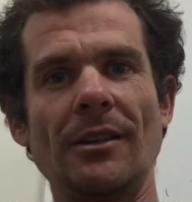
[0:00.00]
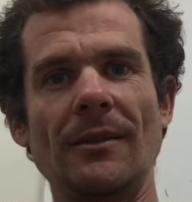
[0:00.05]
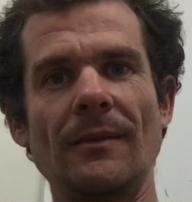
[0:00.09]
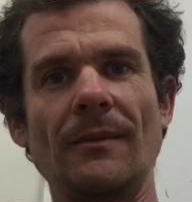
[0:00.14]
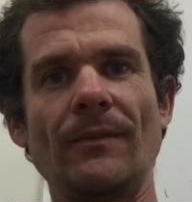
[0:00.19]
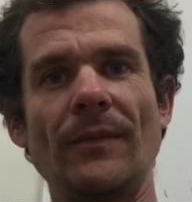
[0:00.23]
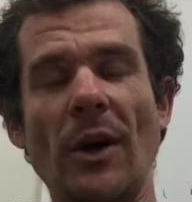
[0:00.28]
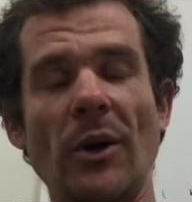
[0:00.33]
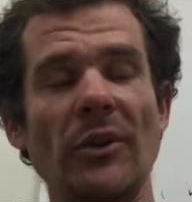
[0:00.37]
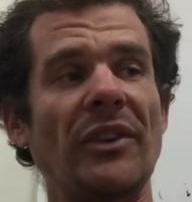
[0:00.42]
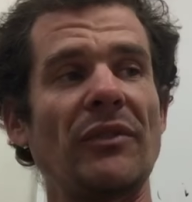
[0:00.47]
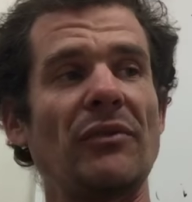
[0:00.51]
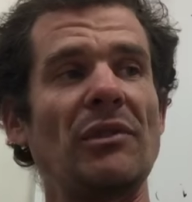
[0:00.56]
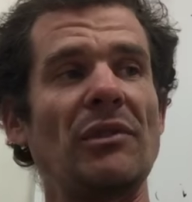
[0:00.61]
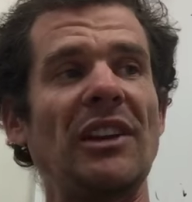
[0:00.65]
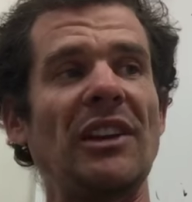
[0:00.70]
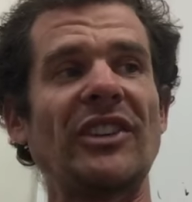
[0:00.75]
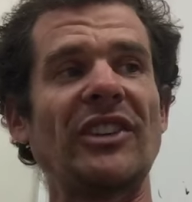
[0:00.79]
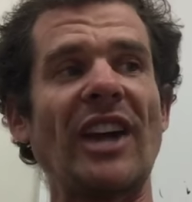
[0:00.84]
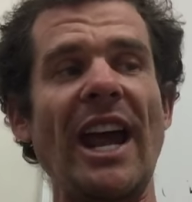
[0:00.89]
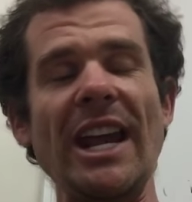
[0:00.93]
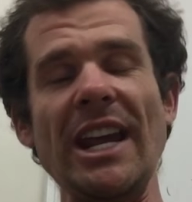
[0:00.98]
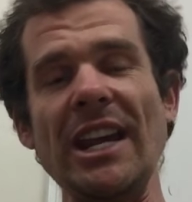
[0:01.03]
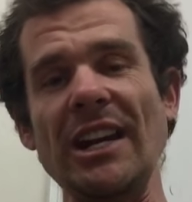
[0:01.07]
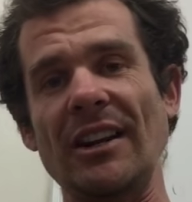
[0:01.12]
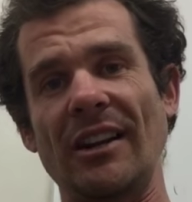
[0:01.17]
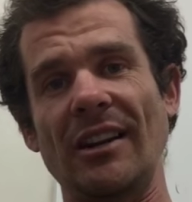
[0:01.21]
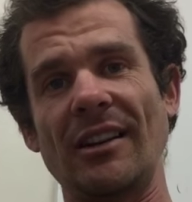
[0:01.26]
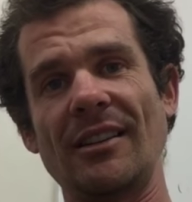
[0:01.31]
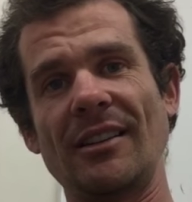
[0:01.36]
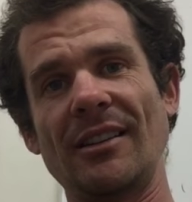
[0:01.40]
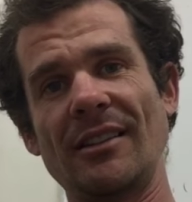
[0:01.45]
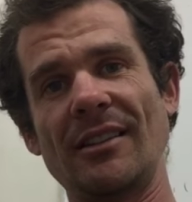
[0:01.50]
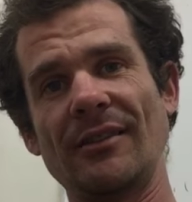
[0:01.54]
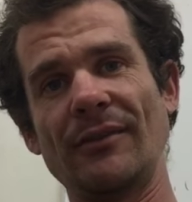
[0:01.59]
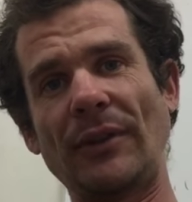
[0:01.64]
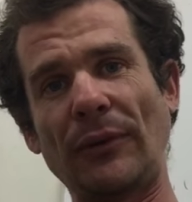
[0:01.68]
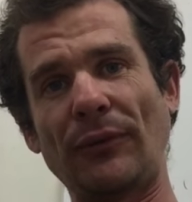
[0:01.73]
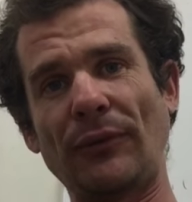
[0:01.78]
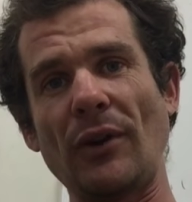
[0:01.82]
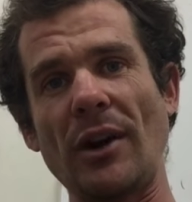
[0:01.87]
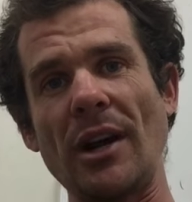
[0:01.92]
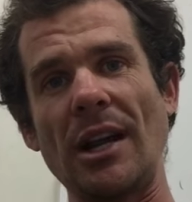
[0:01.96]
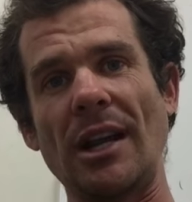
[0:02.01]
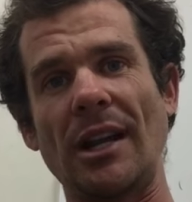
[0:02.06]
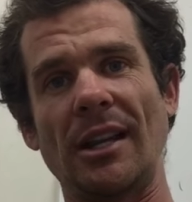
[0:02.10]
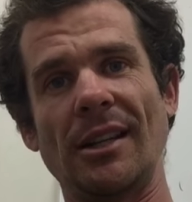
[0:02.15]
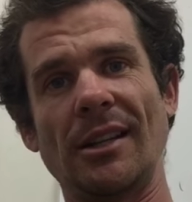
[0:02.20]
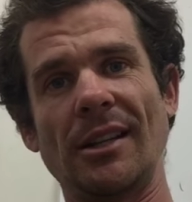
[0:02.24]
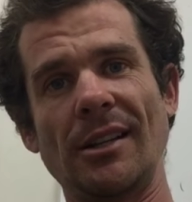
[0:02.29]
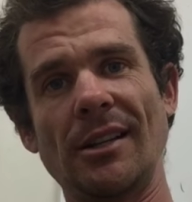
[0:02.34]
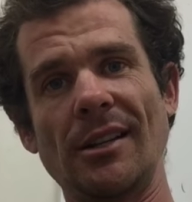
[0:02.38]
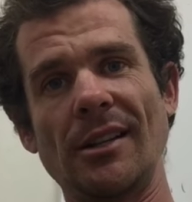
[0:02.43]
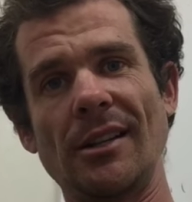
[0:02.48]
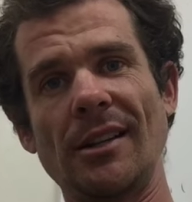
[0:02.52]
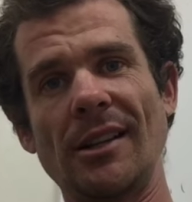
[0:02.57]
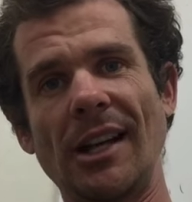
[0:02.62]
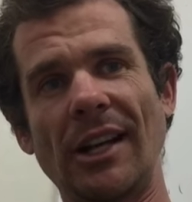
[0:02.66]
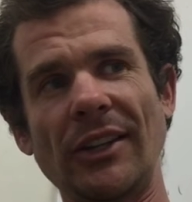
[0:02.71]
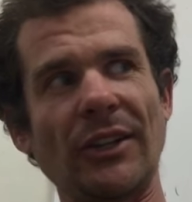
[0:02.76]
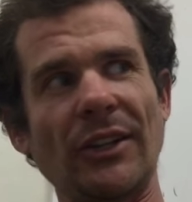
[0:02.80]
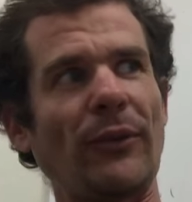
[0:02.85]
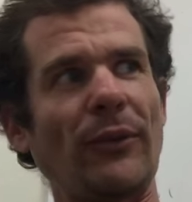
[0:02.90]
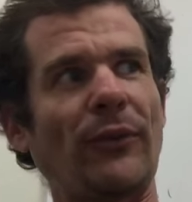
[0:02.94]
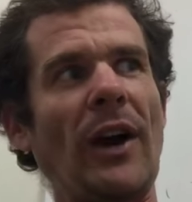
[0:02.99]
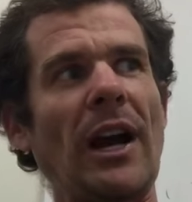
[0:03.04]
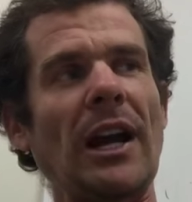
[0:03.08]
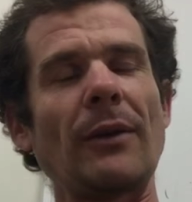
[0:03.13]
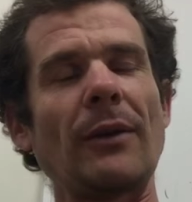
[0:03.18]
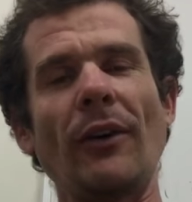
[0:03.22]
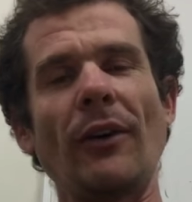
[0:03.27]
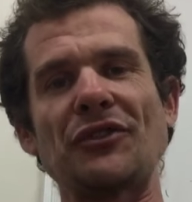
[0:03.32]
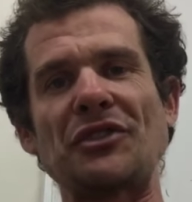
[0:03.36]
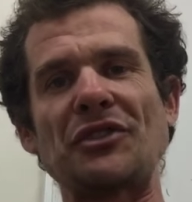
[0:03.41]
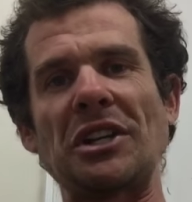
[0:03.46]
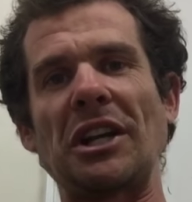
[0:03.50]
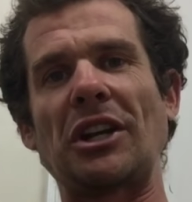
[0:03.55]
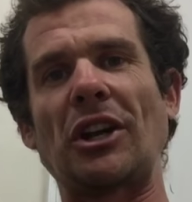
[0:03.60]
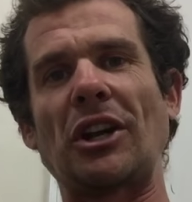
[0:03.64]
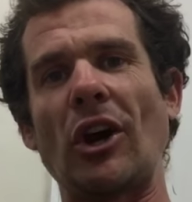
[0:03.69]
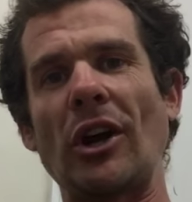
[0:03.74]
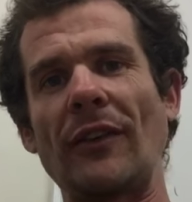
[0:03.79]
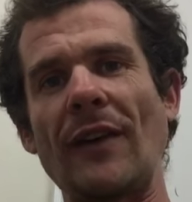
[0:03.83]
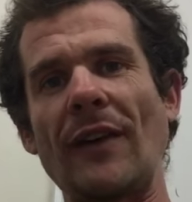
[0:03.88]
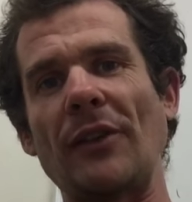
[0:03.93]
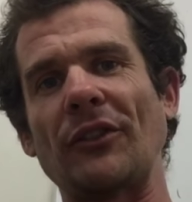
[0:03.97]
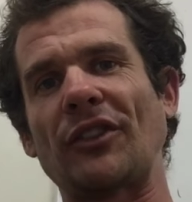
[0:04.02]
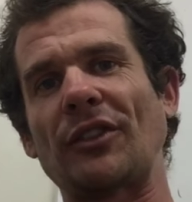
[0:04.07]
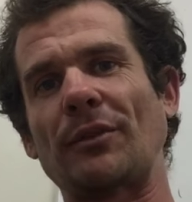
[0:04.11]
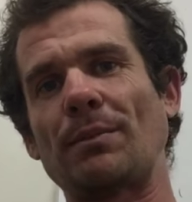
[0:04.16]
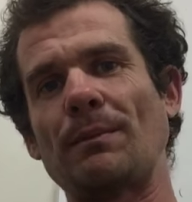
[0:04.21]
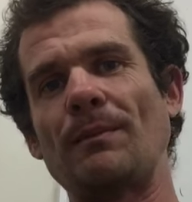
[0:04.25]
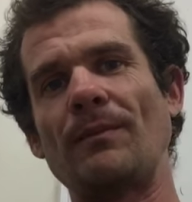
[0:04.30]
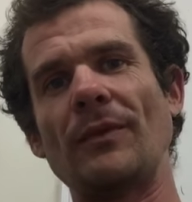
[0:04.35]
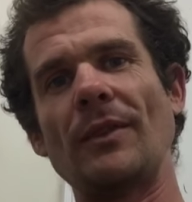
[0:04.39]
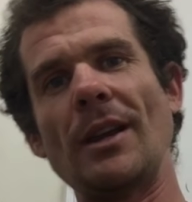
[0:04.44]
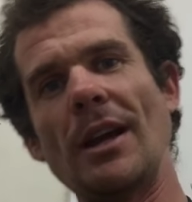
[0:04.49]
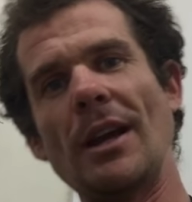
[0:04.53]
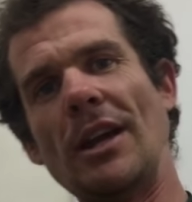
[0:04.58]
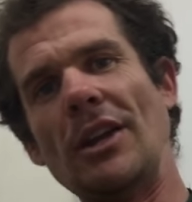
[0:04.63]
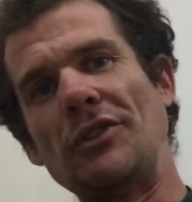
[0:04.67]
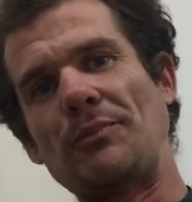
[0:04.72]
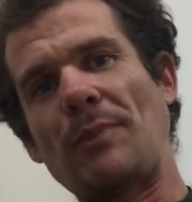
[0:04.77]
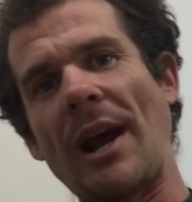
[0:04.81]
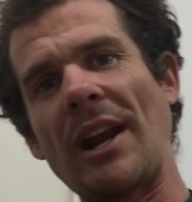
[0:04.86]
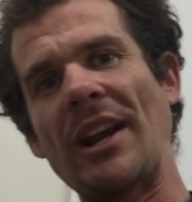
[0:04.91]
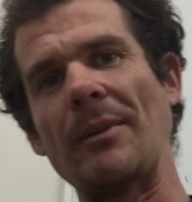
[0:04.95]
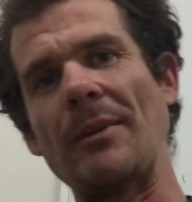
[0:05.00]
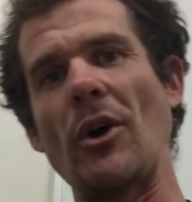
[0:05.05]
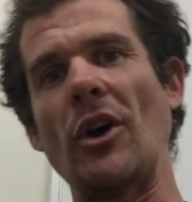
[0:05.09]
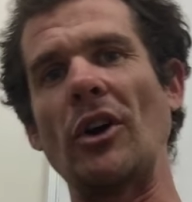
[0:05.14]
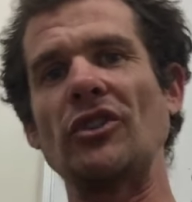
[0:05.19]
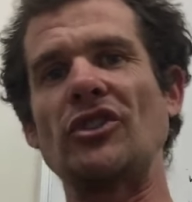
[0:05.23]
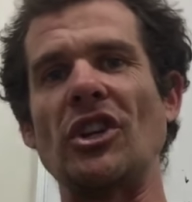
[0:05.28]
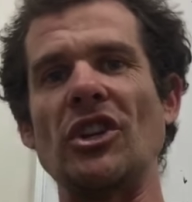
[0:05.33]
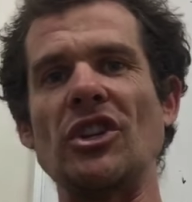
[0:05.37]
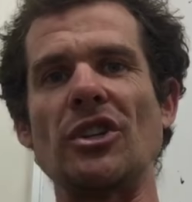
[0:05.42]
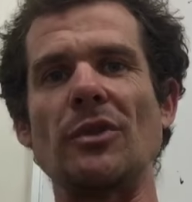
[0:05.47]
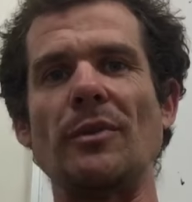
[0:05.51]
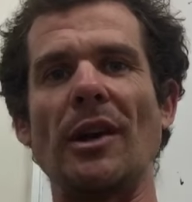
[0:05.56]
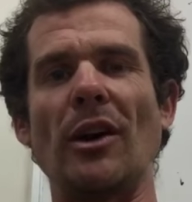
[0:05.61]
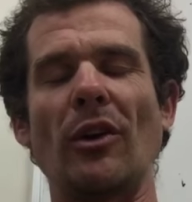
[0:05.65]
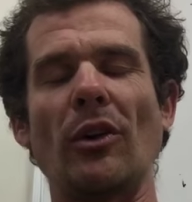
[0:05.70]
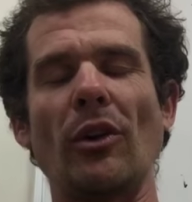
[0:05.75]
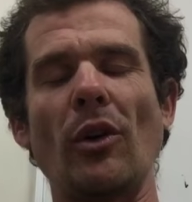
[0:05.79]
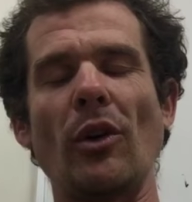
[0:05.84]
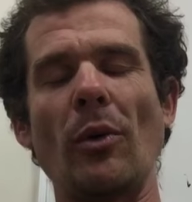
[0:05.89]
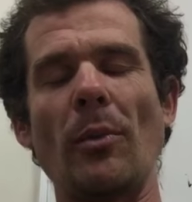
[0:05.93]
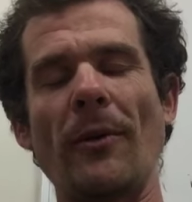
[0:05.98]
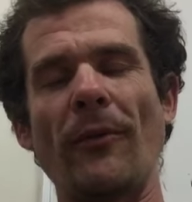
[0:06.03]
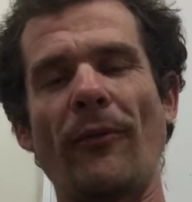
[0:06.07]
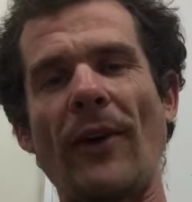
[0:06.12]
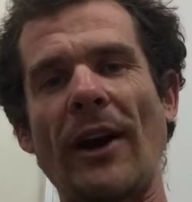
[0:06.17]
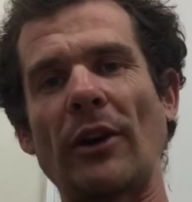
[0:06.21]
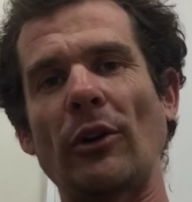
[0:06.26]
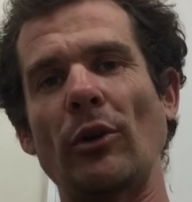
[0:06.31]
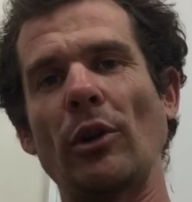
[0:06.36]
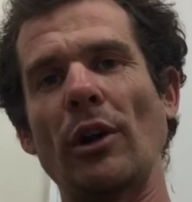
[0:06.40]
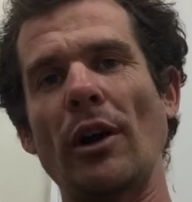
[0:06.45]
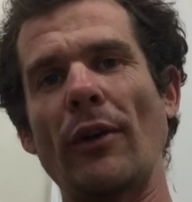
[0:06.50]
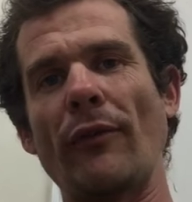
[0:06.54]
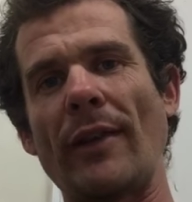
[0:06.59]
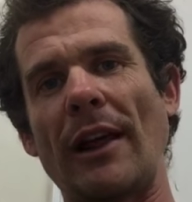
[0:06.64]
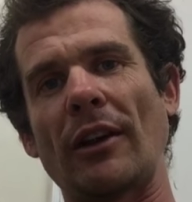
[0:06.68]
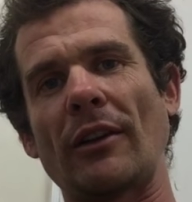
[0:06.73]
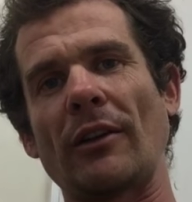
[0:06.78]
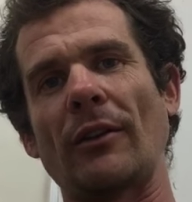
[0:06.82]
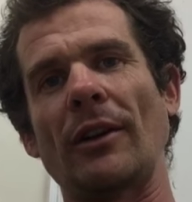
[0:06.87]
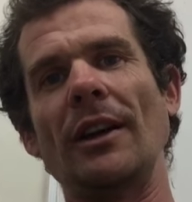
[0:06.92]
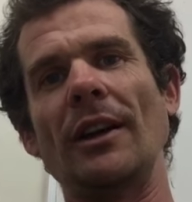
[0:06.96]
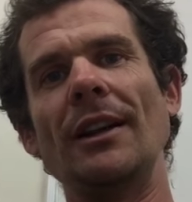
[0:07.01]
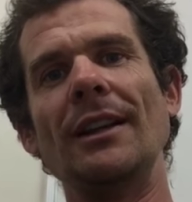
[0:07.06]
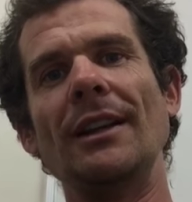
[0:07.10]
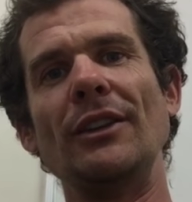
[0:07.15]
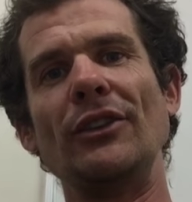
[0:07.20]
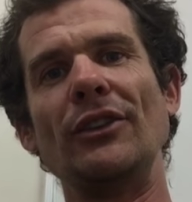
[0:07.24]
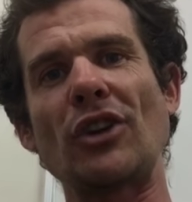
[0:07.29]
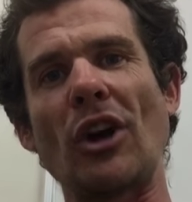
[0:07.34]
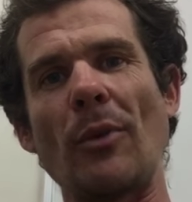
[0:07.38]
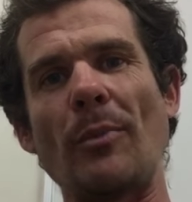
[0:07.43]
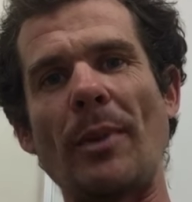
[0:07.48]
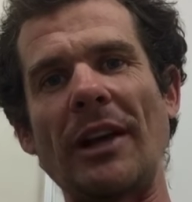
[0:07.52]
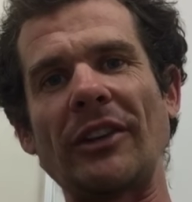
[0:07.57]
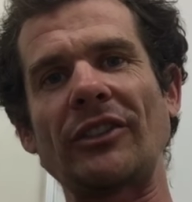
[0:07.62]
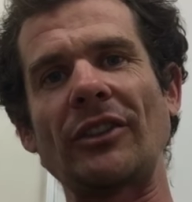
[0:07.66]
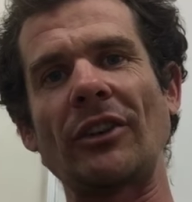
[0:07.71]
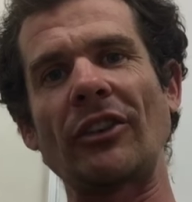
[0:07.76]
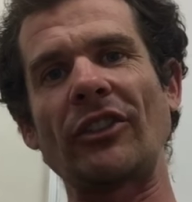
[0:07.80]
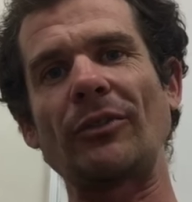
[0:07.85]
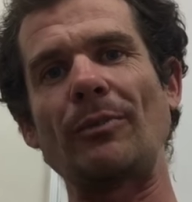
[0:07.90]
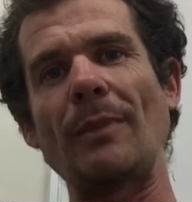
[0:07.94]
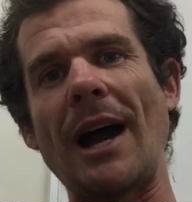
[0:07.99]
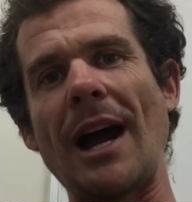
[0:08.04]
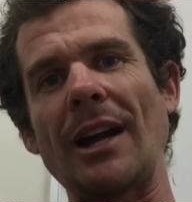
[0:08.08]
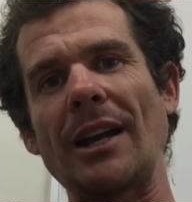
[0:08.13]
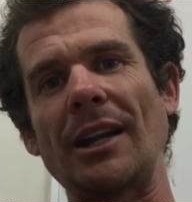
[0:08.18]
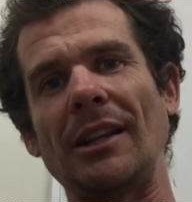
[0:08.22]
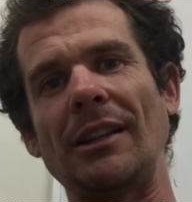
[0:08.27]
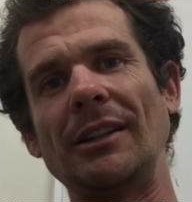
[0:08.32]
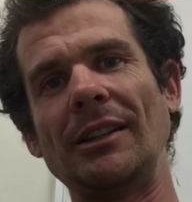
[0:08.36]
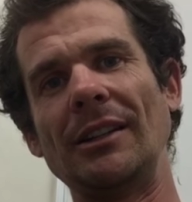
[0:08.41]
No one's even really taking it for free. I was like, fuck, if I was drinking Coke, that's Bundaberg ginger beer. I'll be fucking all over there like a Joe Best on a Smartie.